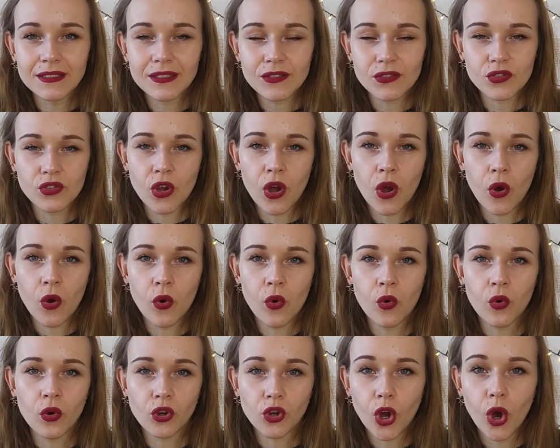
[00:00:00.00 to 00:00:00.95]

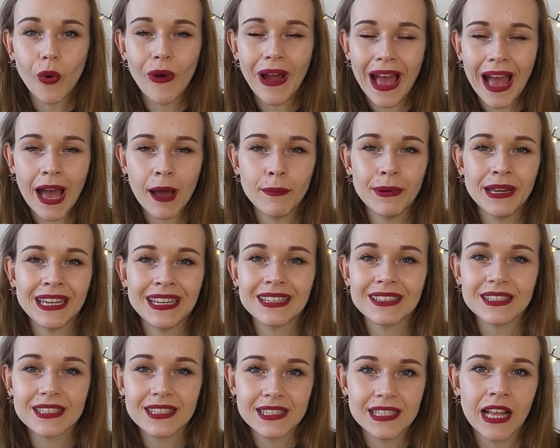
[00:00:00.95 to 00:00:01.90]
So cohabiting
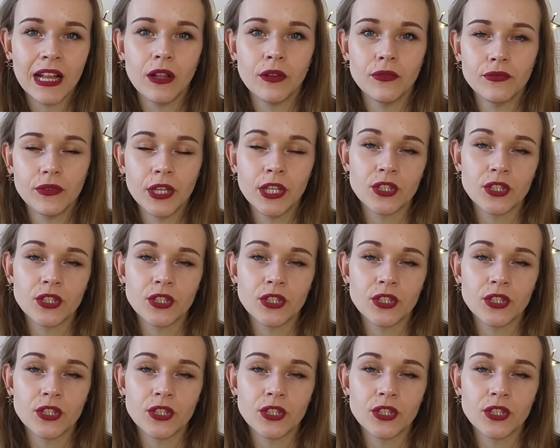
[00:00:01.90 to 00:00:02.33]
itself